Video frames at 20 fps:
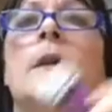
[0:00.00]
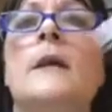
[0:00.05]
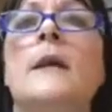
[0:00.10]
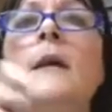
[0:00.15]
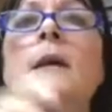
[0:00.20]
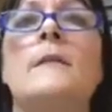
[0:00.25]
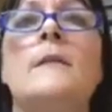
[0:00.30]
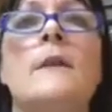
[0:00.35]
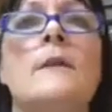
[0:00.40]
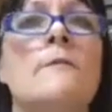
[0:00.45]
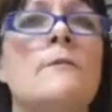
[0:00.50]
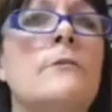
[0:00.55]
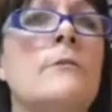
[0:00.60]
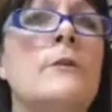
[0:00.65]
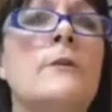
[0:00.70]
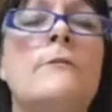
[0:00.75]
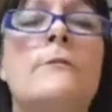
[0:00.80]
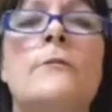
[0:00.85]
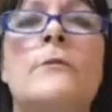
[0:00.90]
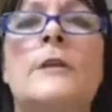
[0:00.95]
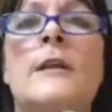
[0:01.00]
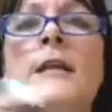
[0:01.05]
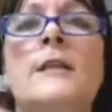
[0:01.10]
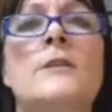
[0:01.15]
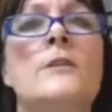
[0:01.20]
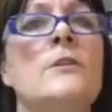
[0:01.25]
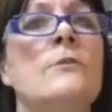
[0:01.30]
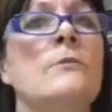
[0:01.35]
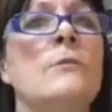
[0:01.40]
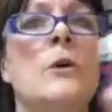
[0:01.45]
and then 3 or 4
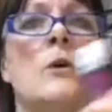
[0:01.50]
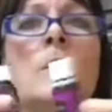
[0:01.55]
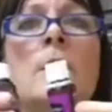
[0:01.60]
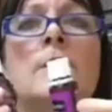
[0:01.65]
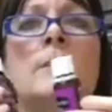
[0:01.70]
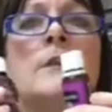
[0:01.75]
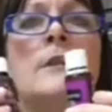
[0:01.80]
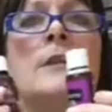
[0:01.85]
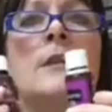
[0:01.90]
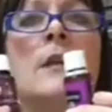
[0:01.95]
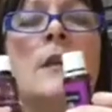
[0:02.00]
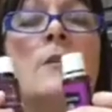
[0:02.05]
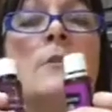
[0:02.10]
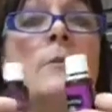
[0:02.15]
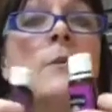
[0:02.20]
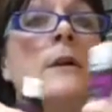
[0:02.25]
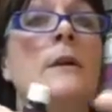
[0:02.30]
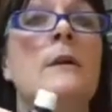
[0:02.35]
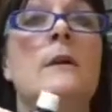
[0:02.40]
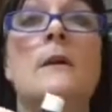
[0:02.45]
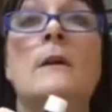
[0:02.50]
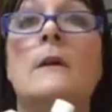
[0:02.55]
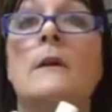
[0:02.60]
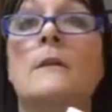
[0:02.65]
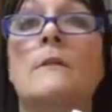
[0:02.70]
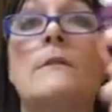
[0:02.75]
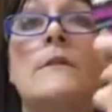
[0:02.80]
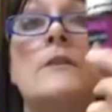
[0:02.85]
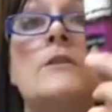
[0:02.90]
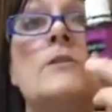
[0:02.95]
nights in a row I'll do the other one.
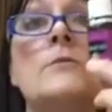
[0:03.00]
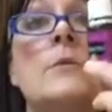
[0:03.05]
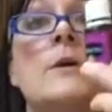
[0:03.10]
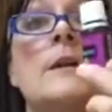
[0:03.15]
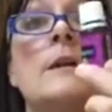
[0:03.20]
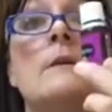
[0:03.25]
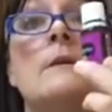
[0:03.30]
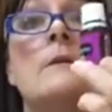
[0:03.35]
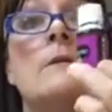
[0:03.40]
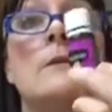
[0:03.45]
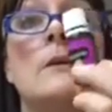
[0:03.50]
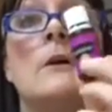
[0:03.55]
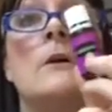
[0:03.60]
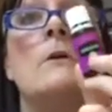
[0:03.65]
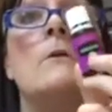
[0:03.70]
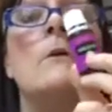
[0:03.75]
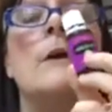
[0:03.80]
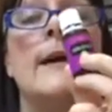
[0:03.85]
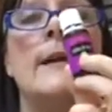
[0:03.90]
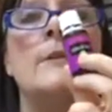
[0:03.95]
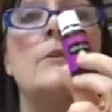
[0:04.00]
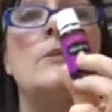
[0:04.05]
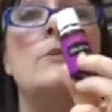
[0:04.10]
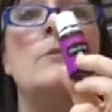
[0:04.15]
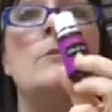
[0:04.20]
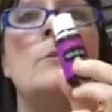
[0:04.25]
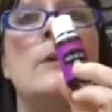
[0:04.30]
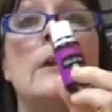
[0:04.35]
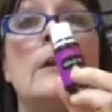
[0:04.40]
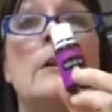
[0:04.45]
This one, though, I do wear